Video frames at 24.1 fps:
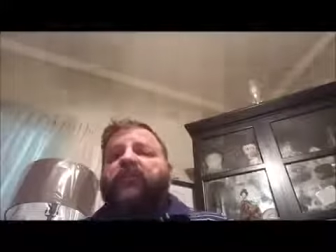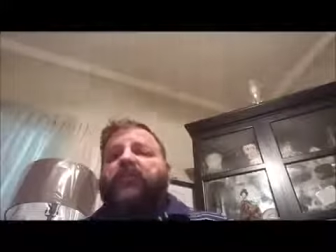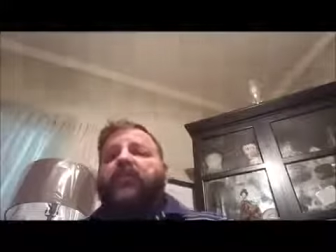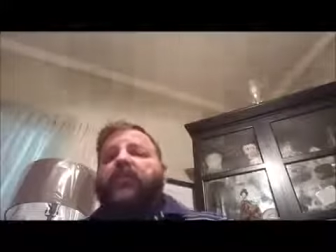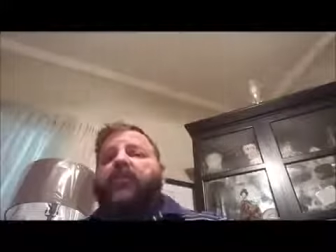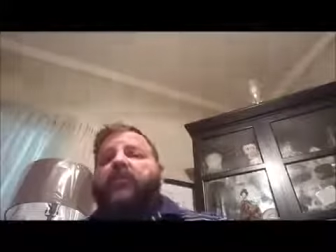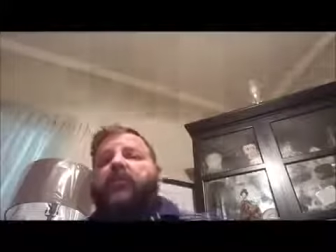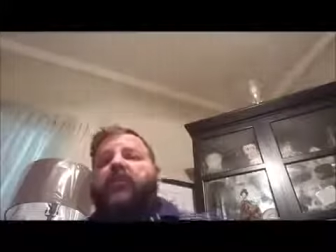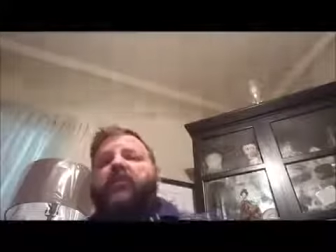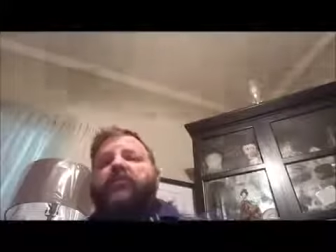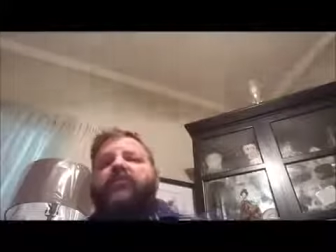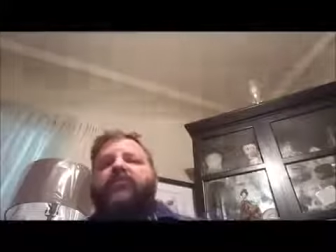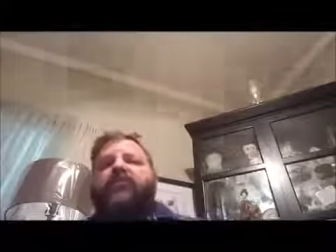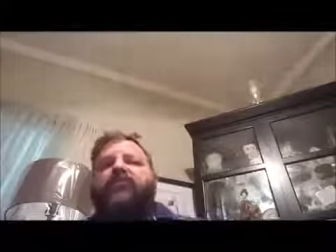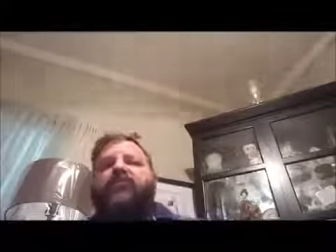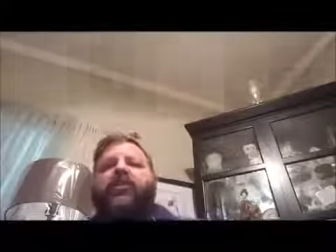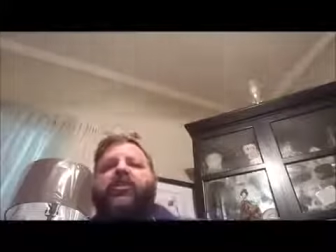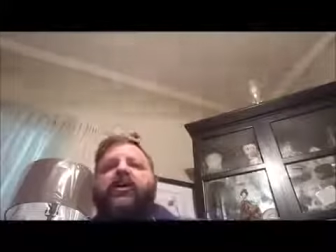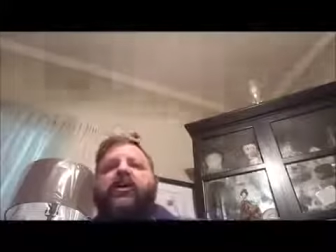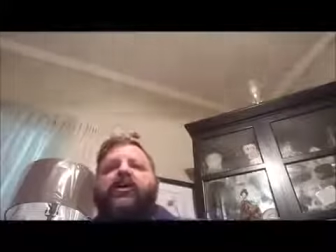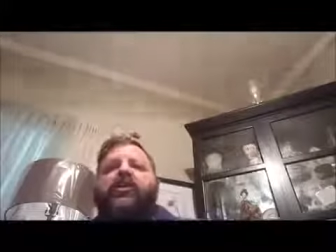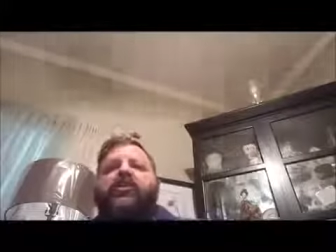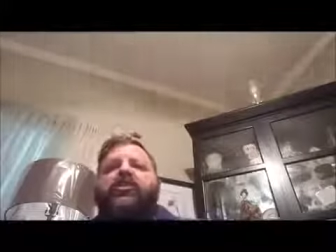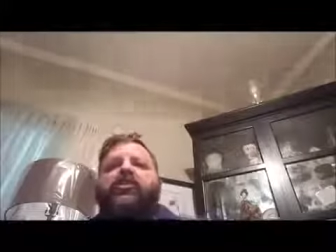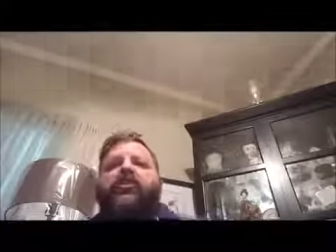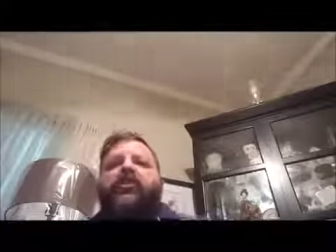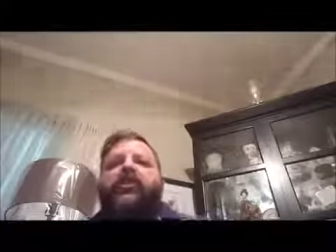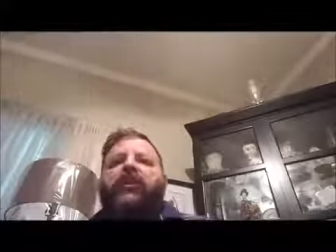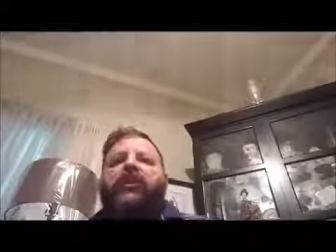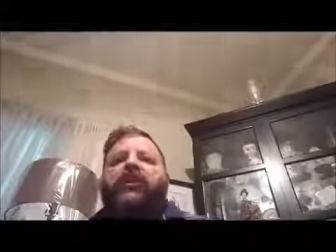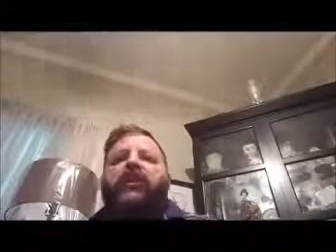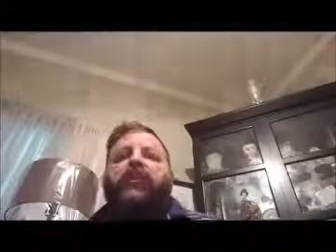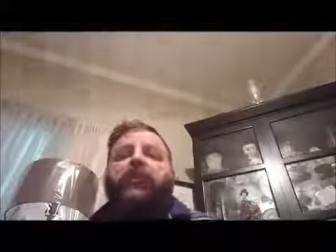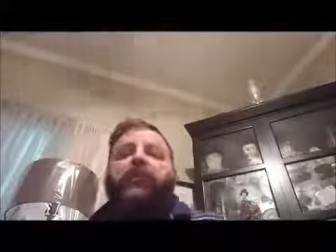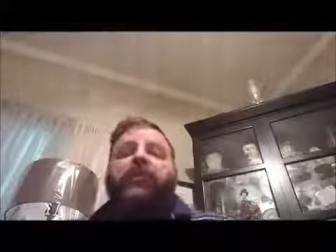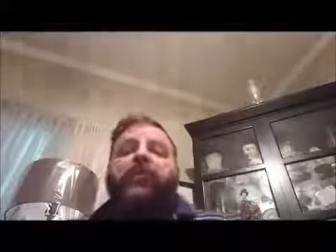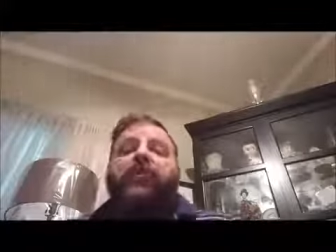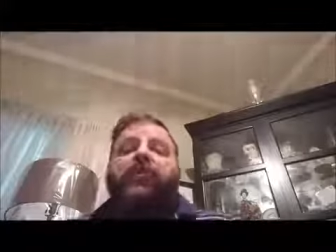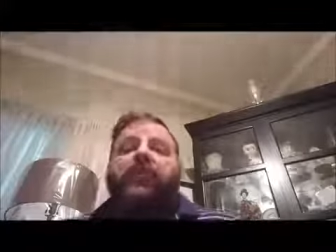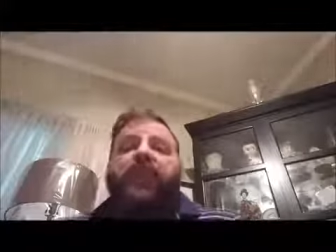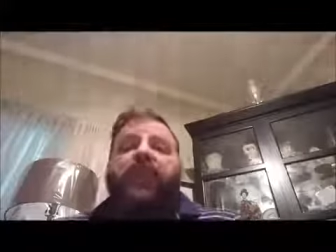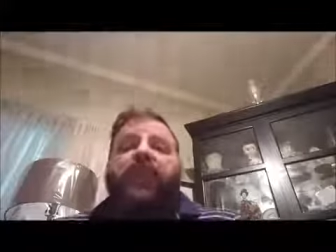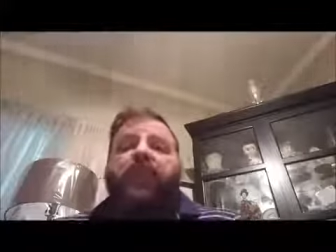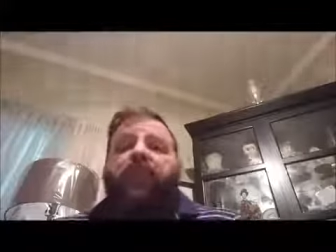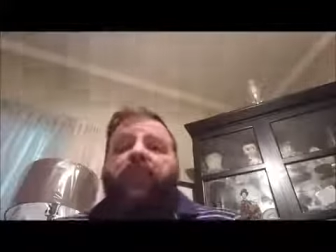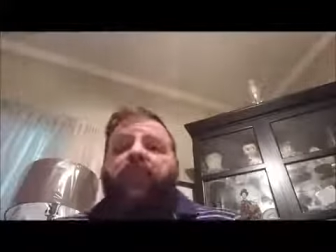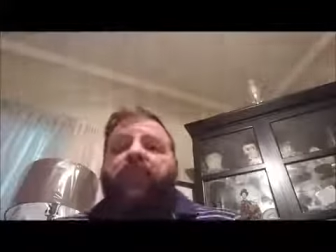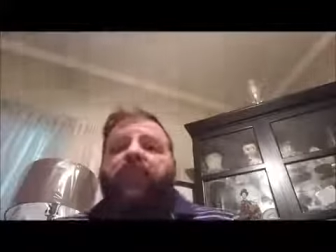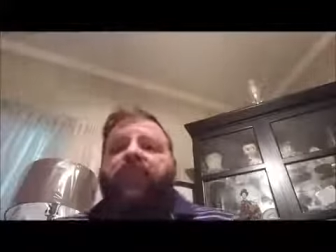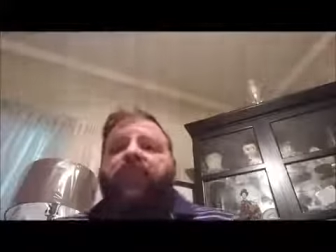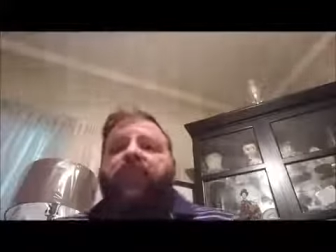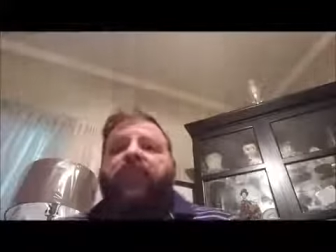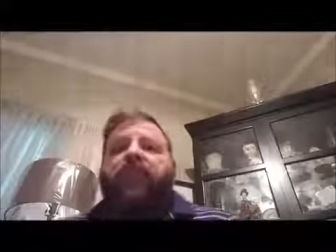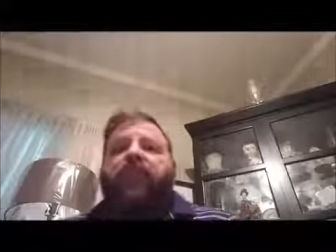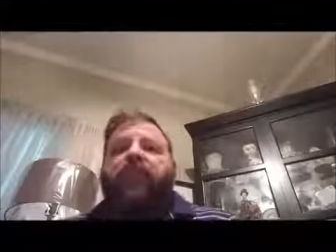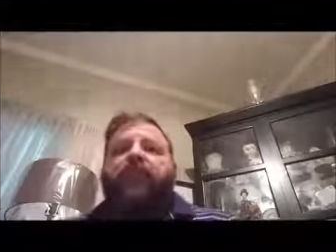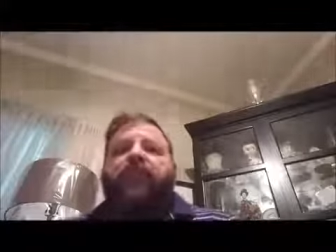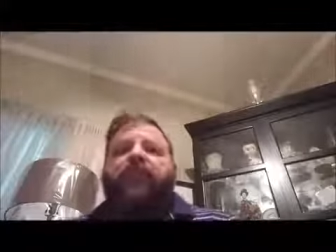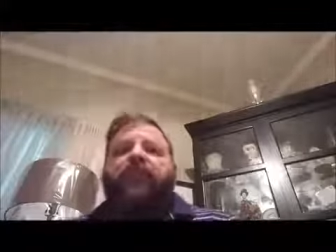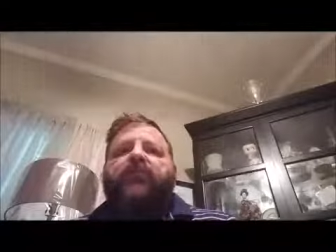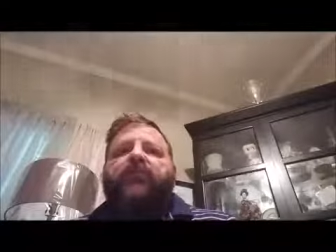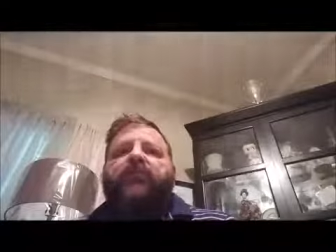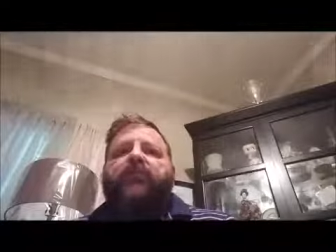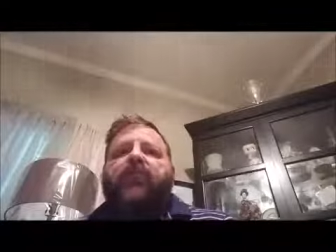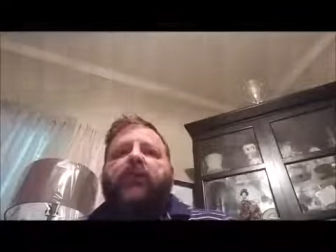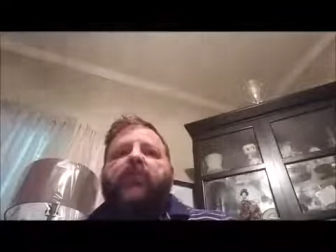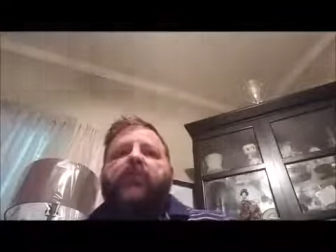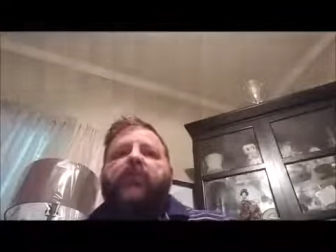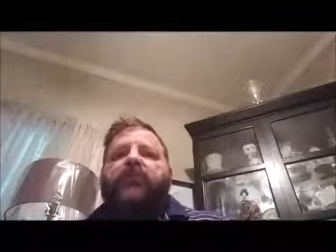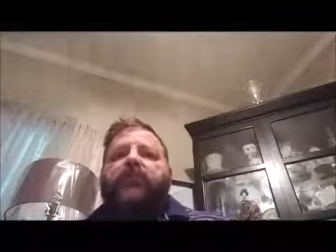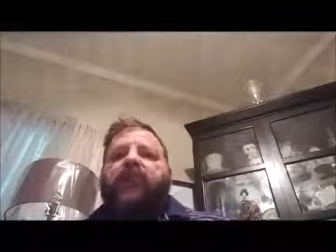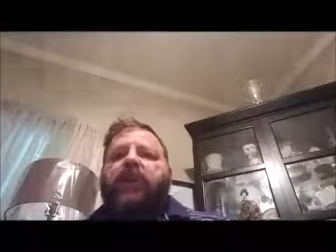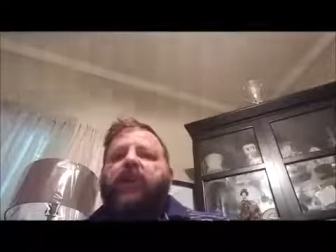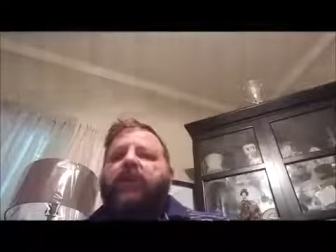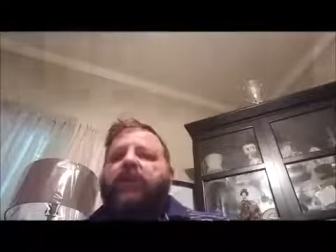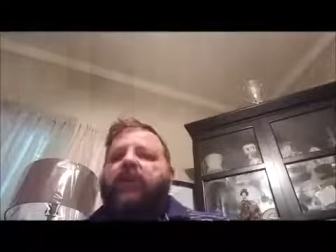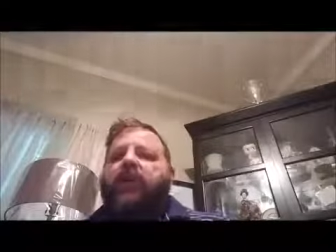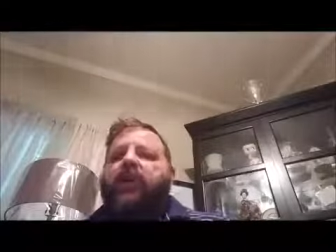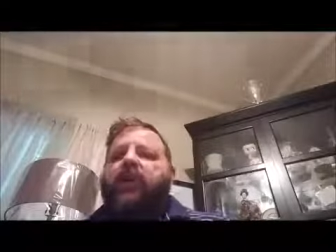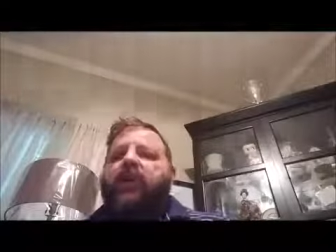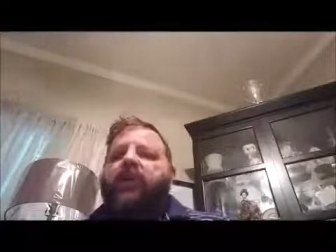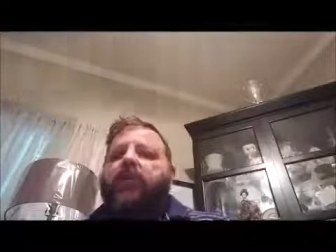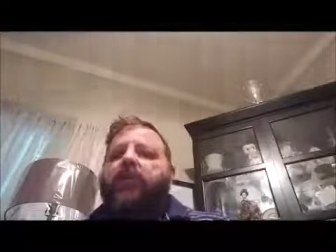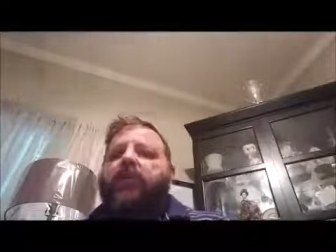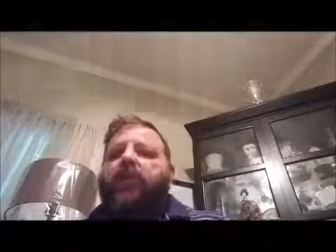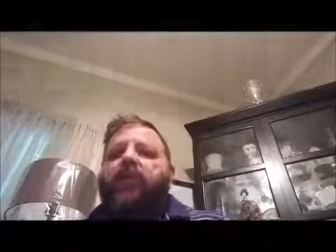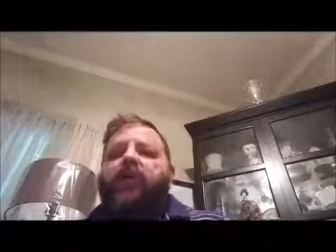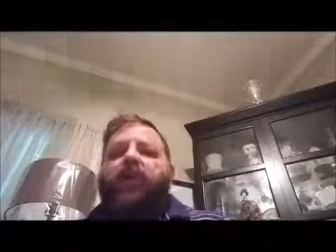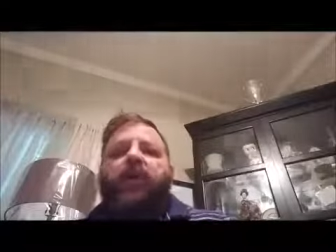If you have any questions, you can email me at chris@thechriscollier.com